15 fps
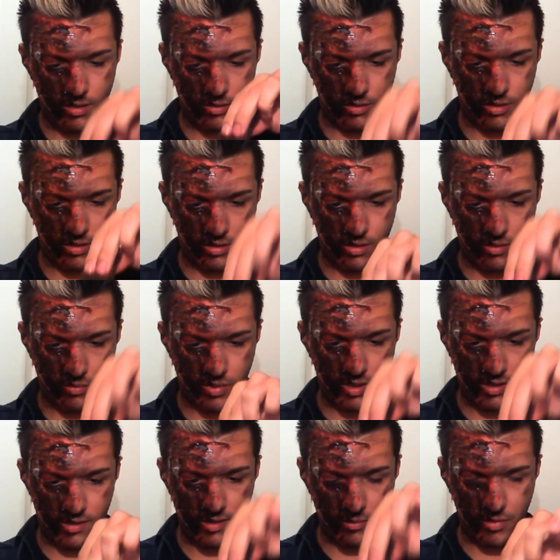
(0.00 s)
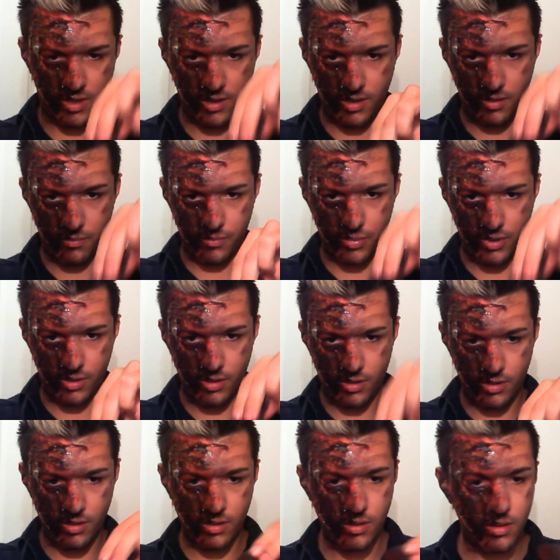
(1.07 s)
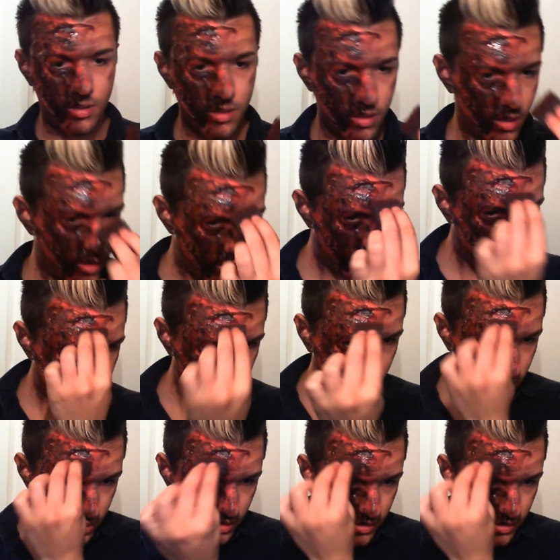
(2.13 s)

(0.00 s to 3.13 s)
I'm just going to pick some up and